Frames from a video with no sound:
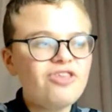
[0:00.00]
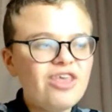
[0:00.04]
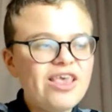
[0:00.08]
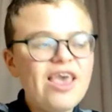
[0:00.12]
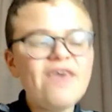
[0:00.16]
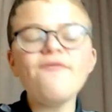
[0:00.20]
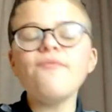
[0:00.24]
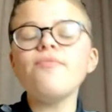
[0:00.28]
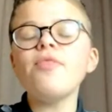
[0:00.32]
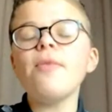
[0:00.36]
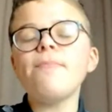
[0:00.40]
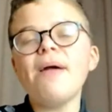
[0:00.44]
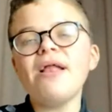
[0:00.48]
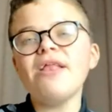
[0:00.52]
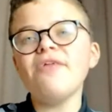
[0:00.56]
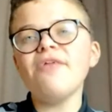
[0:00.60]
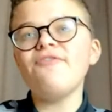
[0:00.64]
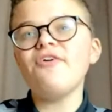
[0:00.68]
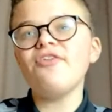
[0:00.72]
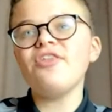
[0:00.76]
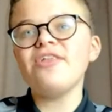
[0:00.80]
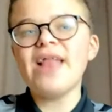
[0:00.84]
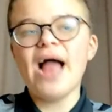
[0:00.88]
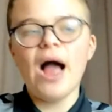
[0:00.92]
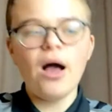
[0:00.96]
to give him the
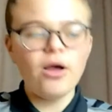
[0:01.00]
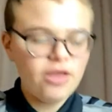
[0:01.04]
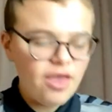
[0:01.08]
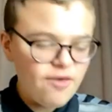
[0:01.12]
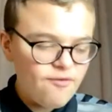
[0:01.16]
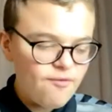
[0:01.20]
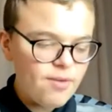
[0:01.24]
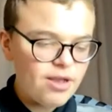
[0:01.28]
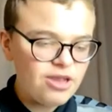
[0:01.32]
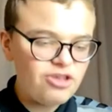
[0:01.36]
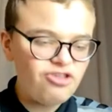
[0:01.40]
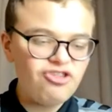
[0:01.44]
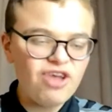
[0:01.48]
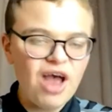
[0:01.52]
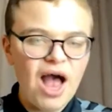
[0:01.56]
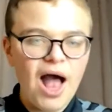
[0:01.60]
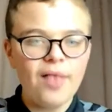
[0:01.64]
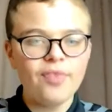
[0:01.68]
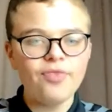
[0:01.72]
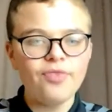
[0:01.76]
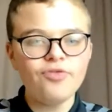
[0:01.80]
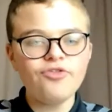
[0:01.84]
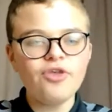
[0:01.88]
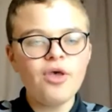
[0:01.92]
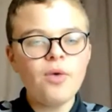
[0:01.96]
benefit of the doubt, give him a
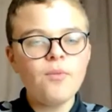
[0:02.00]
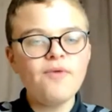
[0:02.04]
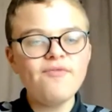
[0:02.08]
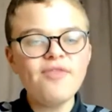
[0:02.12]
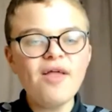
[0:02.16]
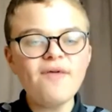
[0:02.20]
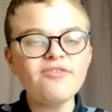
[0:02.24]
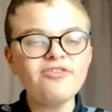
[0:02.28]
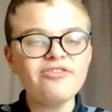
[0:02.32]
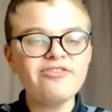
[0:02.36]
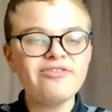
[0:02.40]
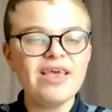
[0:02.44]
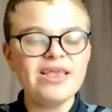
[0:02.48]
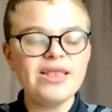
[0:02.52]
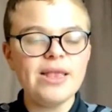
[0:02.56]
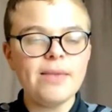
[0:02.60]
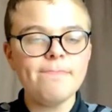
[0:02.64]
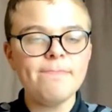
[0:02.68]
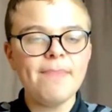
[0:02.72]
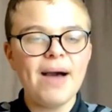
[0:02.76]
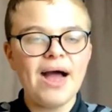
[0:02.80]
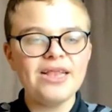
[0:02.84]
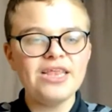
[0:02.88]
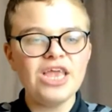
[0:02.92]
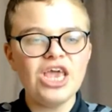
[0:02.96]
chance. We've never seen
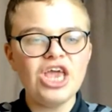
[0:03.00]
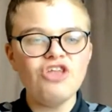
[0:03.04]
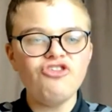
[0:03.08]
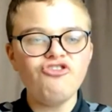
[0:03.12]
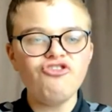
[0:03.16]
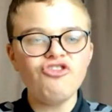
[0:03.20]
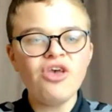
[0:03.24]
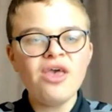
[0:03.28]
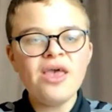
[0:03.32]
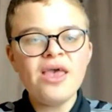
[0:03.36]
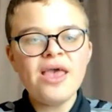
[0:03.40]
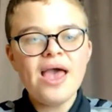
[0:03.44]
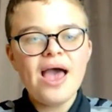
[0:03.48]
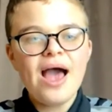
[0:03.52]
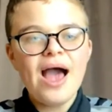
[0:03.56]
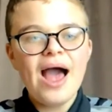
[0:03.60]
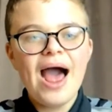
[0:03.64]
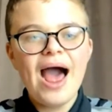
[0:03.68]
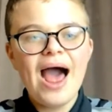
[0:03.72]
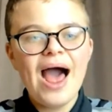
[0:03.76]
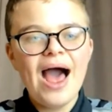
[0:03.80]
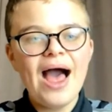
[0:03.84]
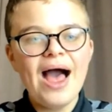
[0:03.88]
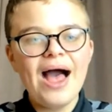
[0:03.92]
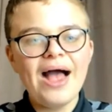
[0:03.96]
him manage.
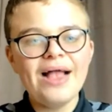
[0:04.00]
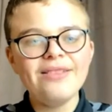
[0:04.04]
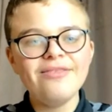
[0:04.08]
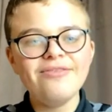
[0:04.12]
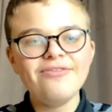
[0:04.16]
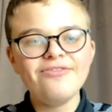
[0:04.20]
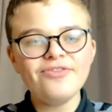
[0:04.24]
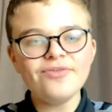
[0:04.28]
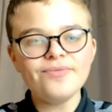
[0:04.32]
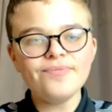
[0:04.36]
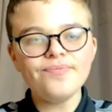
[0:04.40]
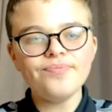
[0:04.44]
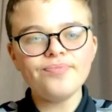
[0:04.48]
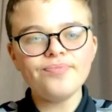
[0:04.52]
And